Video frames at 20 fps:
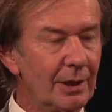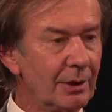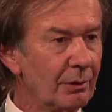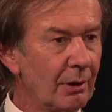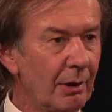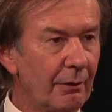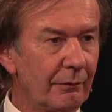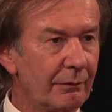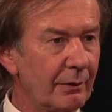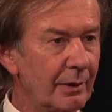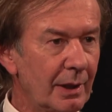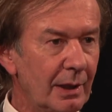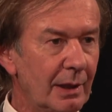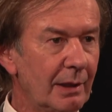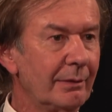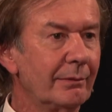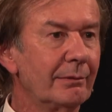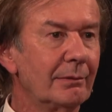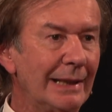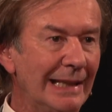you
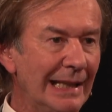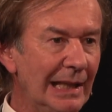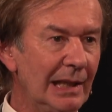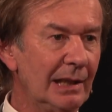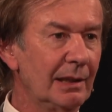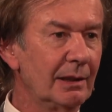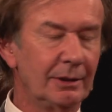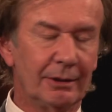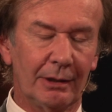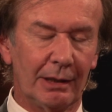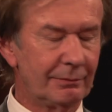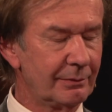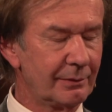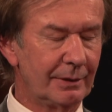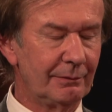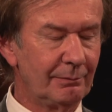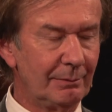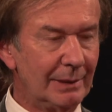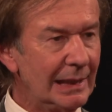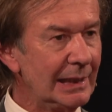
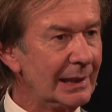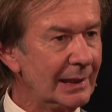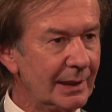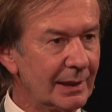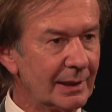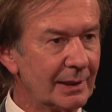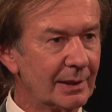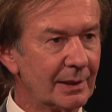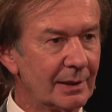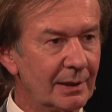have bleeding.